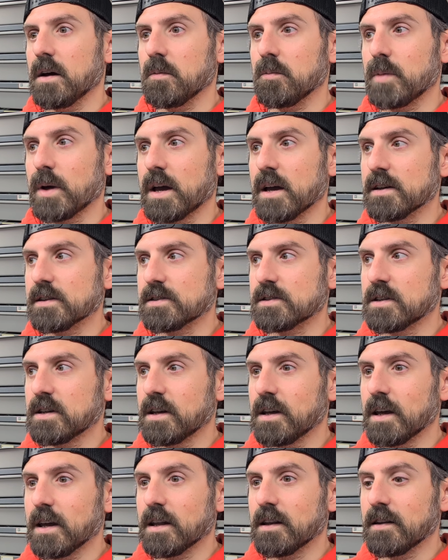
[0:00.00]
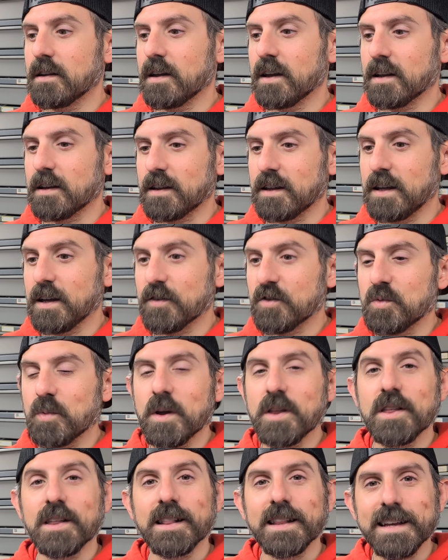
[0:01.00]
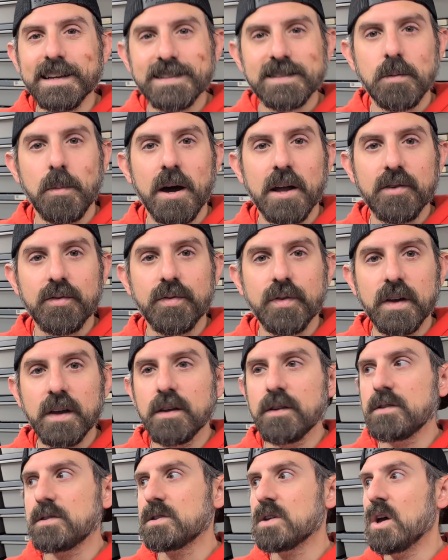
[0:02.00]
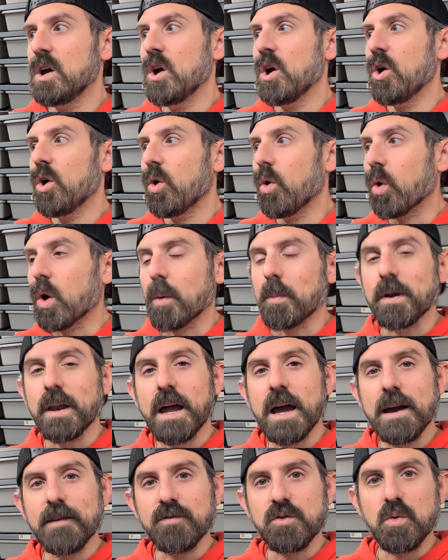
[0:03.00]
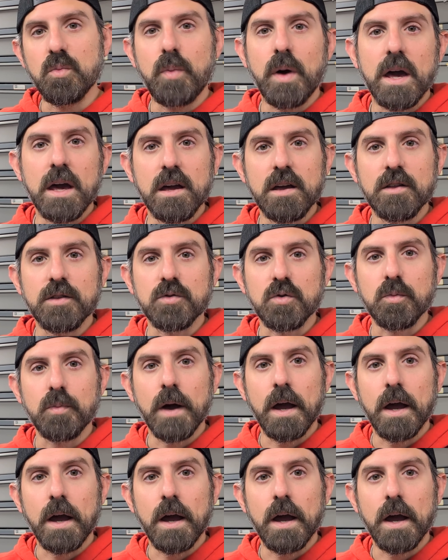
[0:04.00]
because it gives me the least amount of fees, or I'm going to have you pay through